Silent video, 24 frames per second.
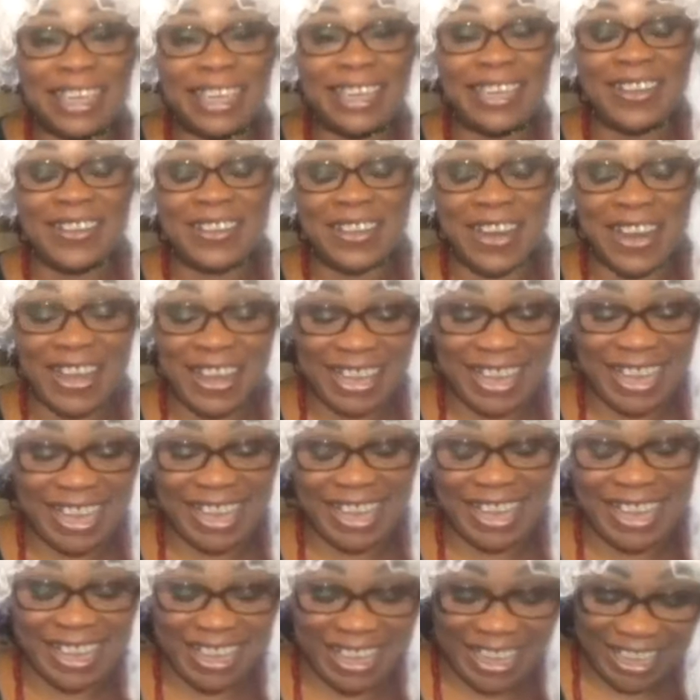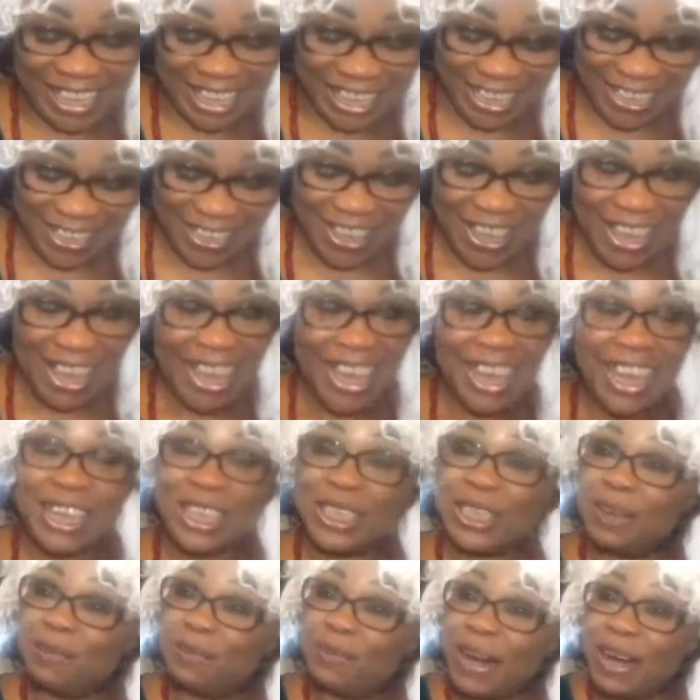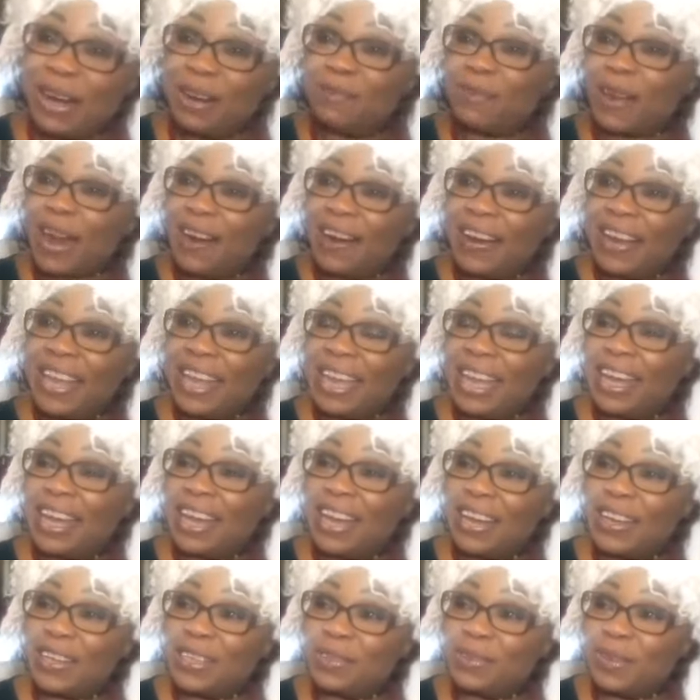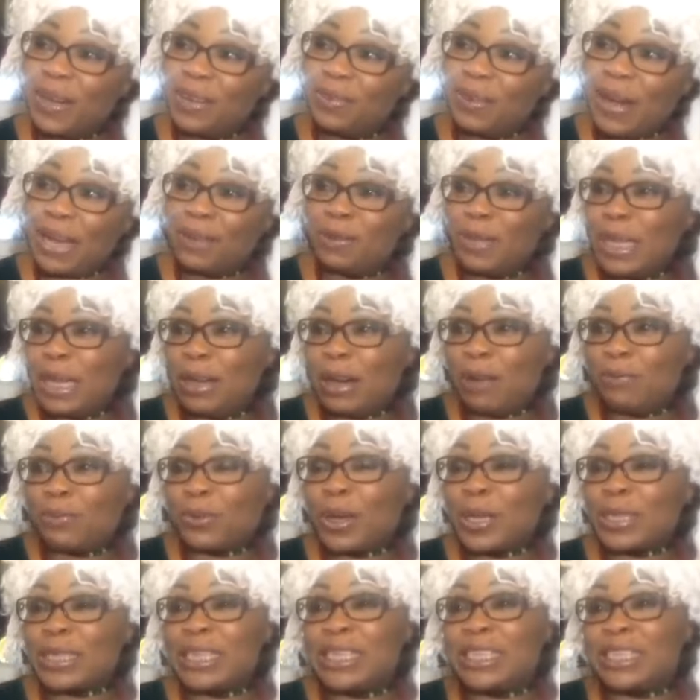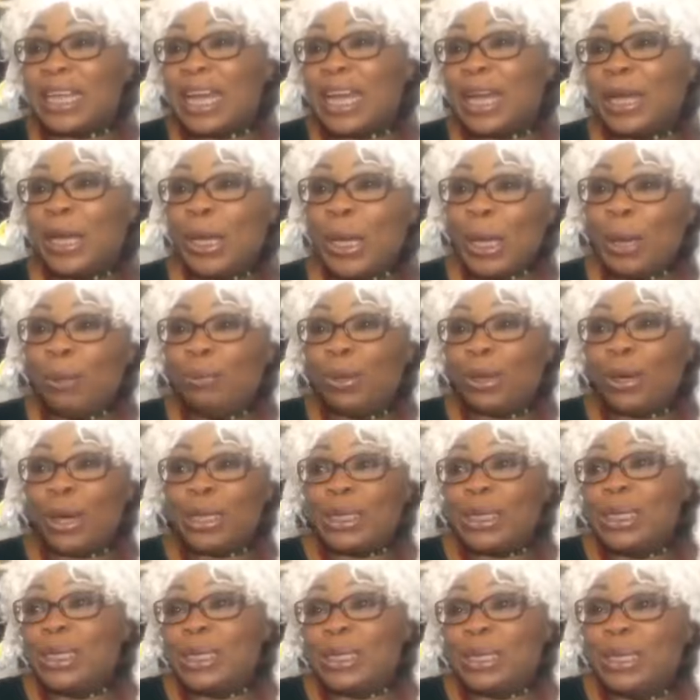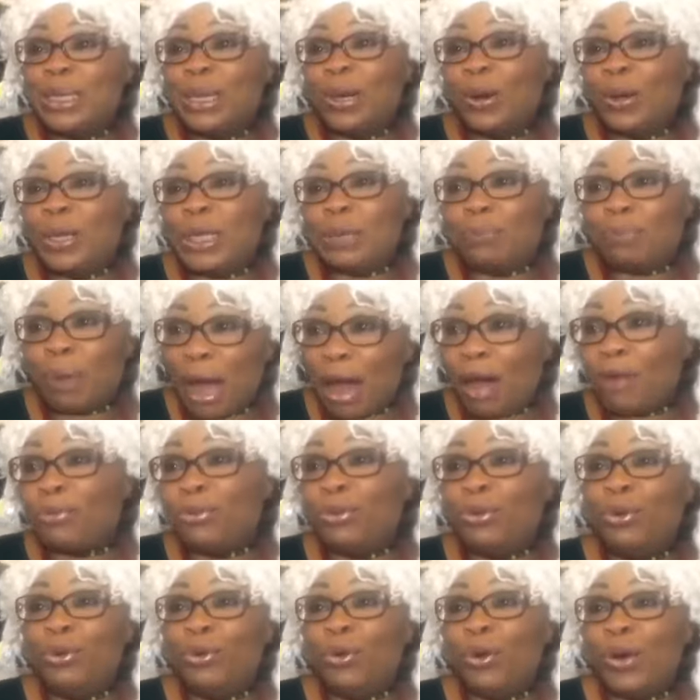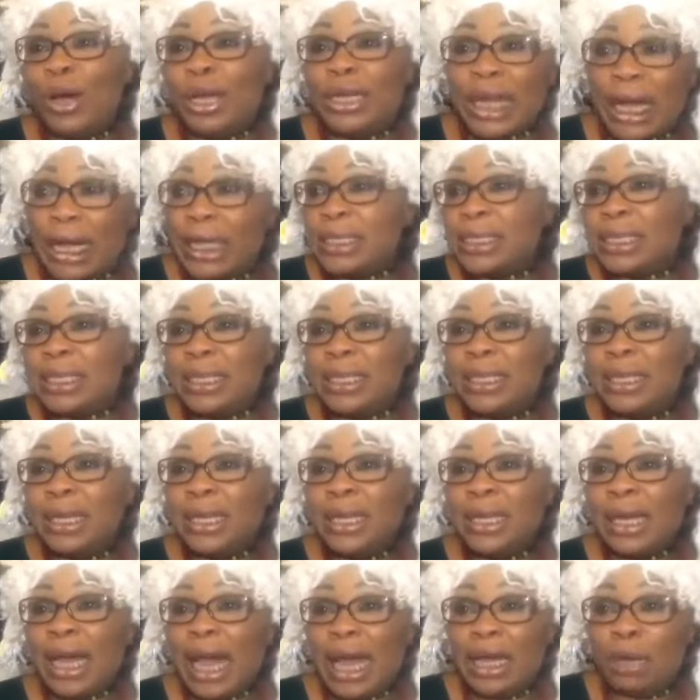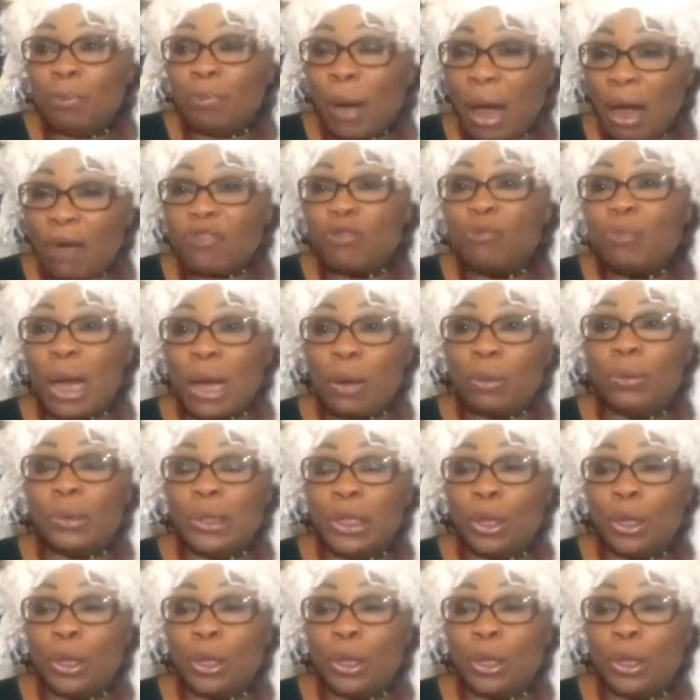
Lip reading: You know, it's a very very of course it's because it's, you know, it's a powerful deity and a powerful man.